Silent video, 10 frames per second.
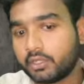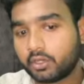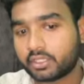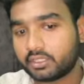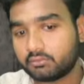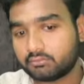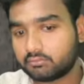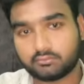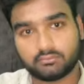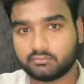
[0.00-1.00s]
Docking.
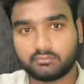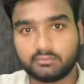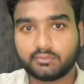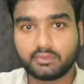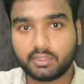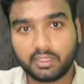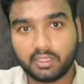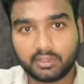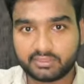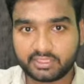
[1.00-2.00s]

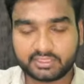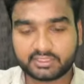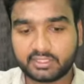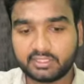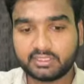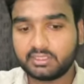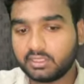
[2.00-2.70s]
Everything is clear.